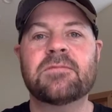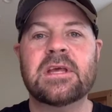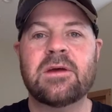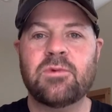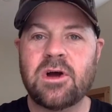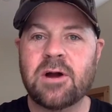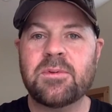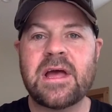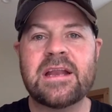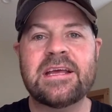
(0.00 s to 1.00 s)
And we are
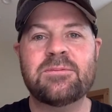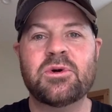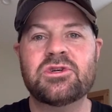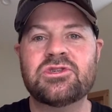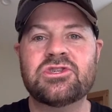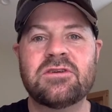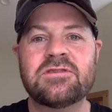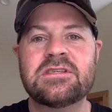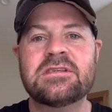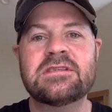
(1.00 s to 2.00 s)
planning in-person
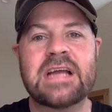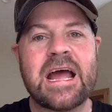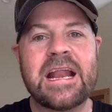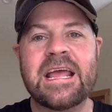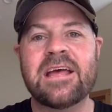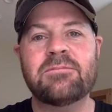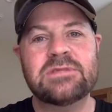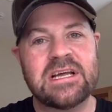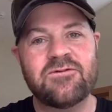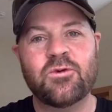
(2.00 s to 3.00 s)
services, 9 a.m.,
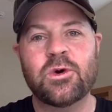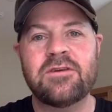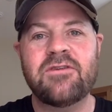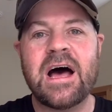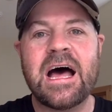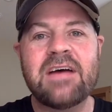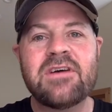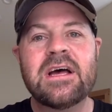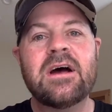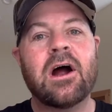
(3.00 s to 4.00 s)
10:45
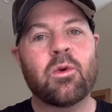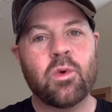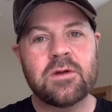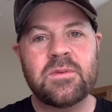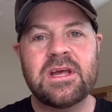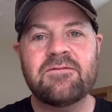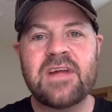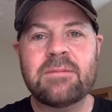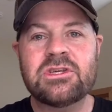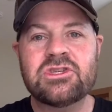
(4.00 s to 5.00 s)
our 1 p.m.
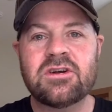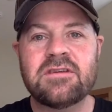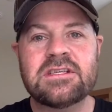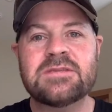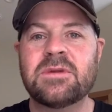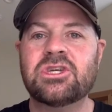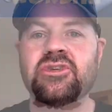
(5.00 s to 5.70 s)
family service. Make sure